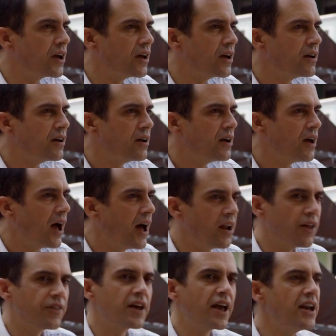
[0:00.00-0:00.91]
It does.
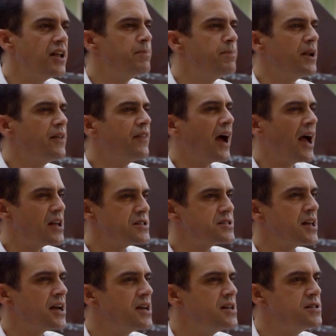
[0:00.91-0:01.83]
And I and think anybody is. that
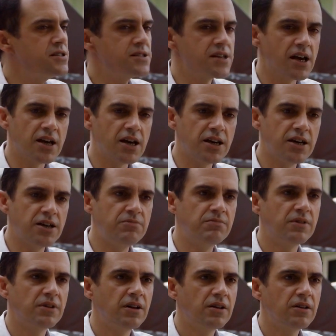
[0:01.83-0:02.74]
has that is a
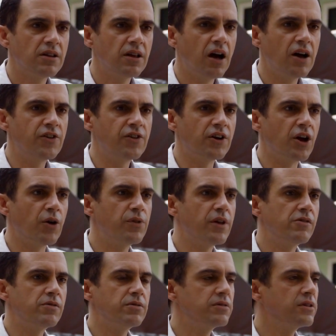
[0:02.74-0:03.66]
I don't know.
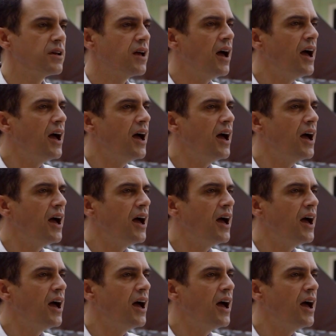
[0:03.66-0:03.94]
A heathen.